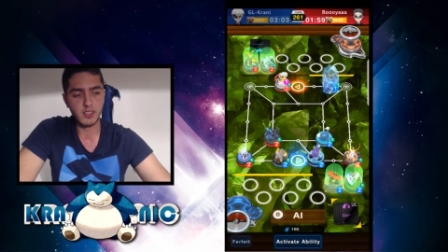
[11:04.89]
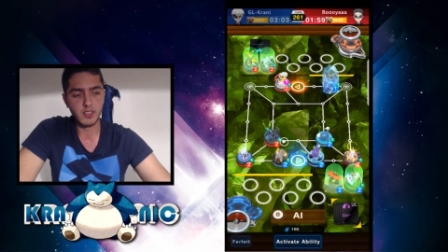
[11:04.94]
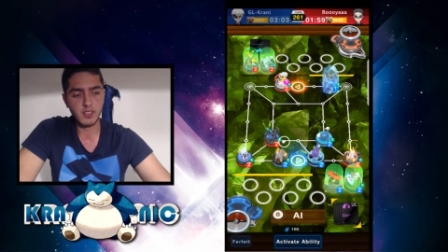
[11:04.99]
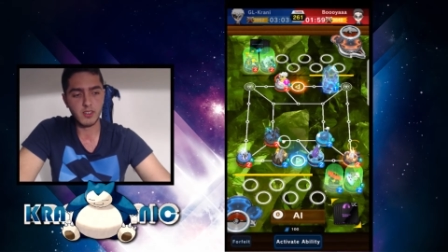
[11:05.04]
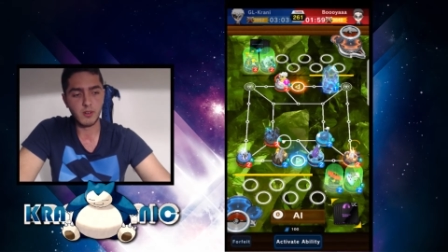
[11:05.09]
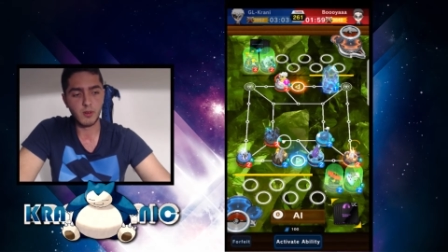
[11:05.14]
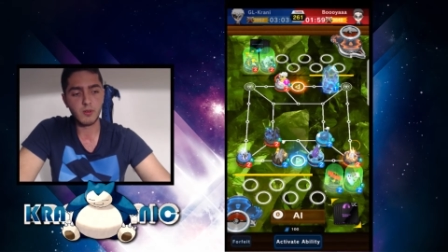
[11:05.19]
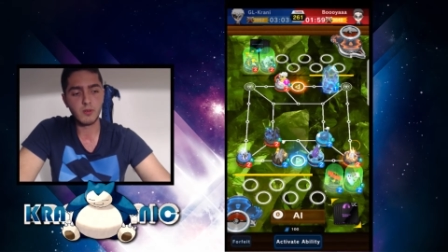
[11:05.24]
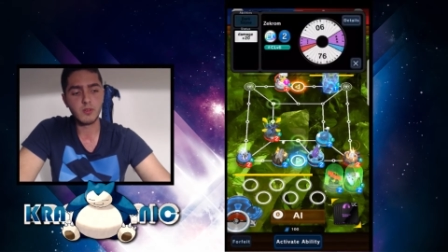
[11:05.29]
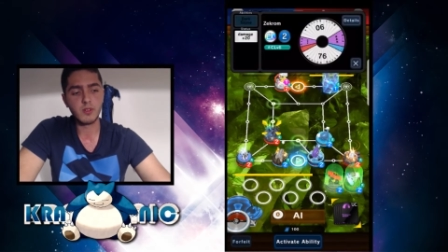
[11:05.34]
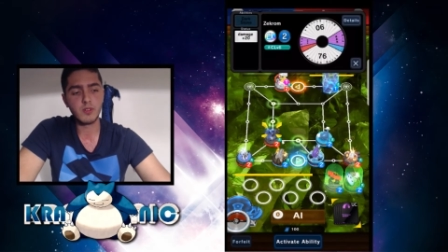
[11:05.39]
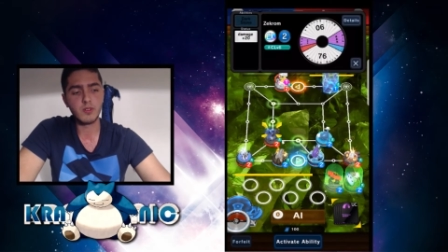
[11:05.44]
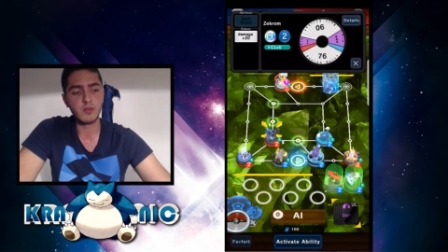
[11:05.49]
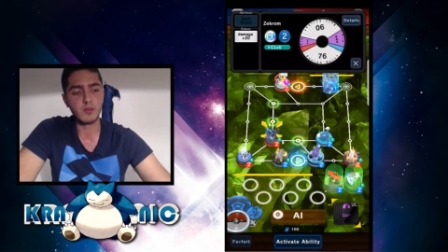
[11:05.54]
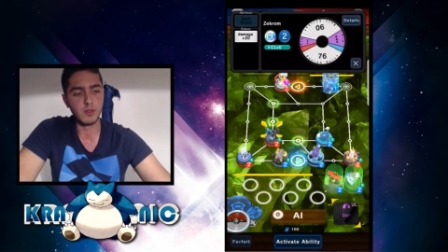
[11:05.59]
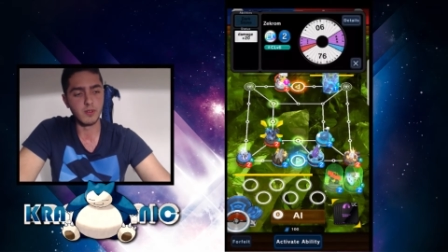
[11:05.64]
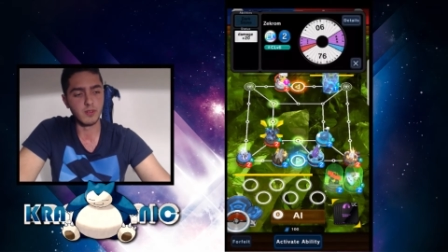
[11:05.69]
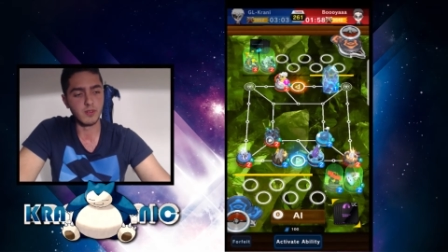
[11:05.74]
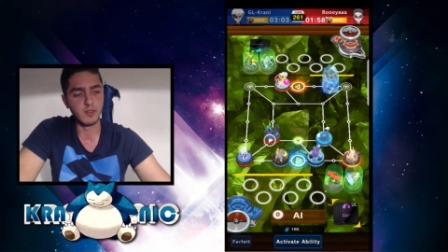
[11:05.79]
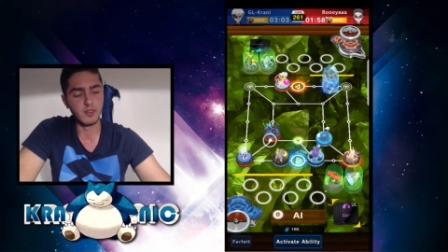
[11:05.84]
Oh no,
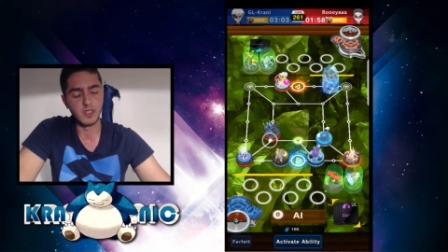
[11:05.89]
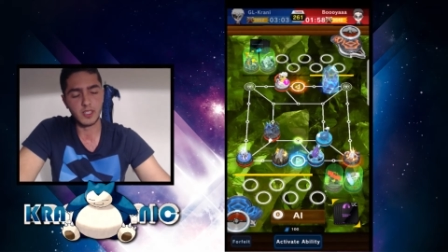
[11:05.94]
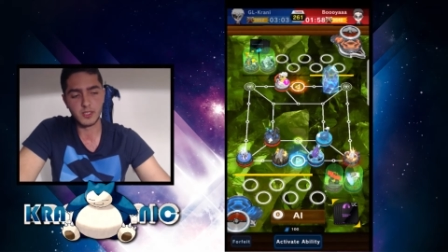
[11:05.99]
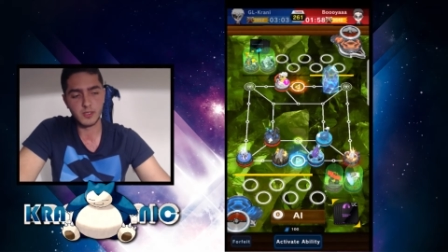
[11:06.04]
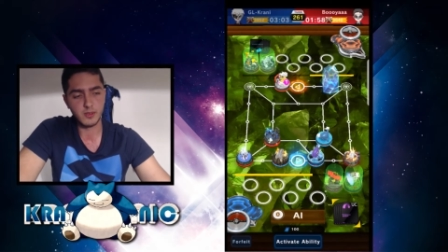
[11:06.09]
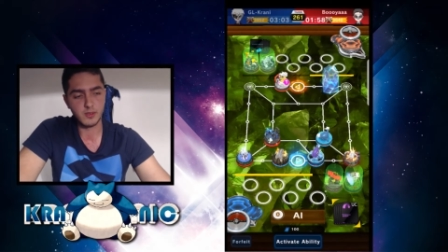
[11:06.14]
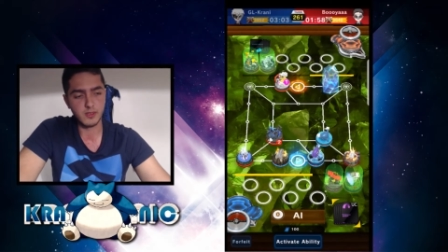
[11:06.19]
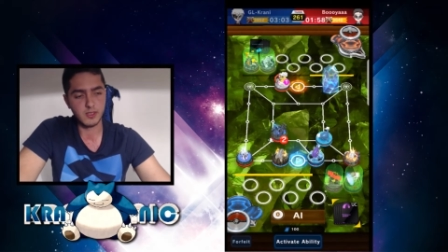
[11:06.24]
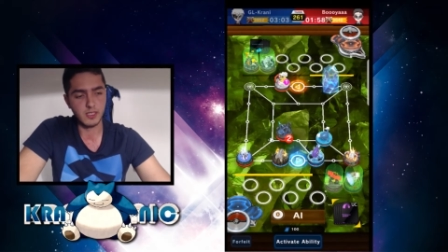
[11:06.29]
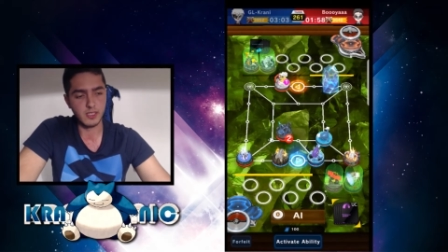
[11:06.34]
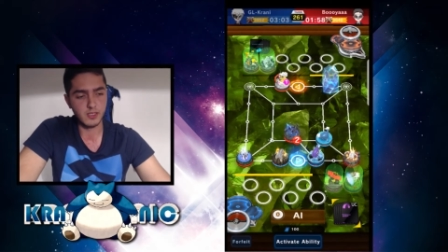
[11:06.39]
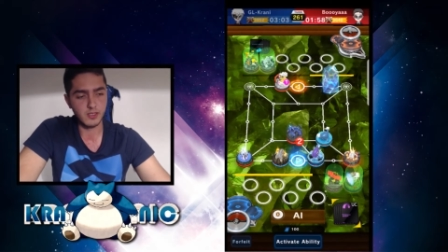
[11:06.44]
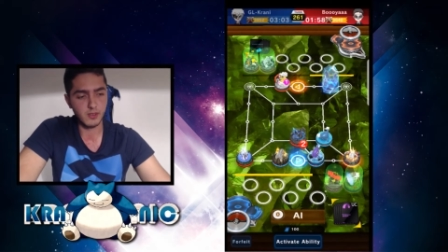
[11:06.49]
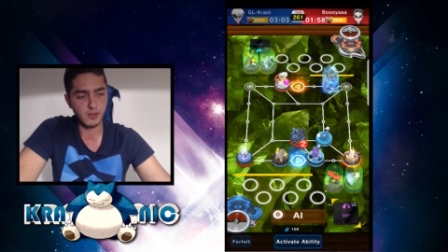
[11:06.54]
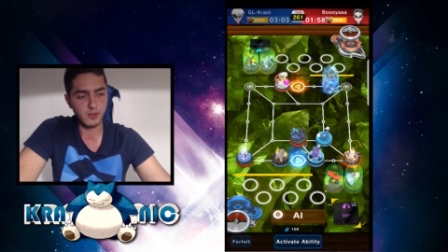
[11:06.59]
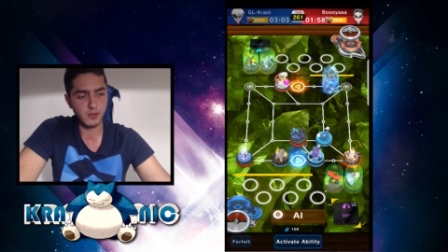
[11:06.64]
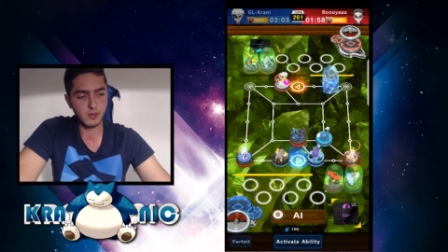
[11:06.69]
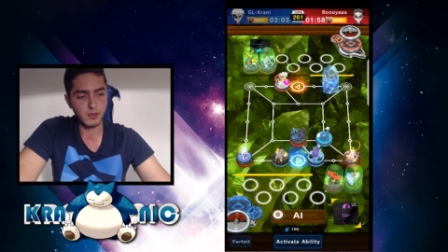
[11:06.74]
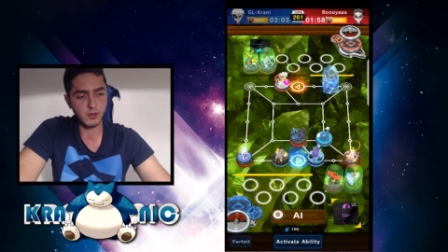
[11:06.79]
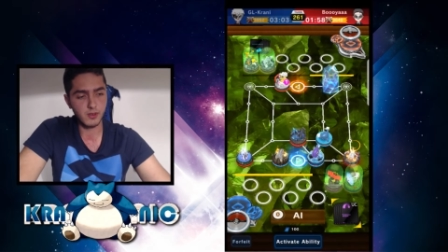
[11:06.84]
no, actually it's so
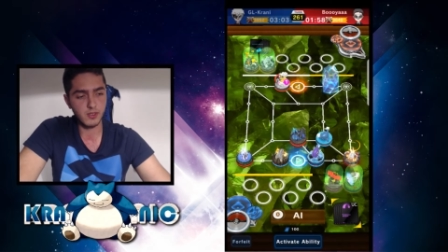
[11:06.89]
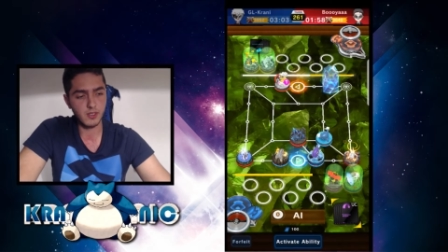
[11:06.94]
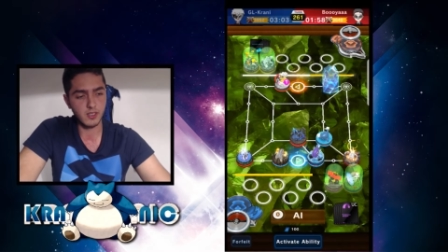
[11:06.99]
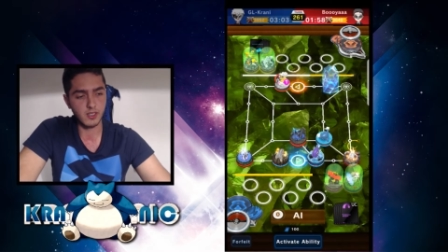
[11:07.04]
good.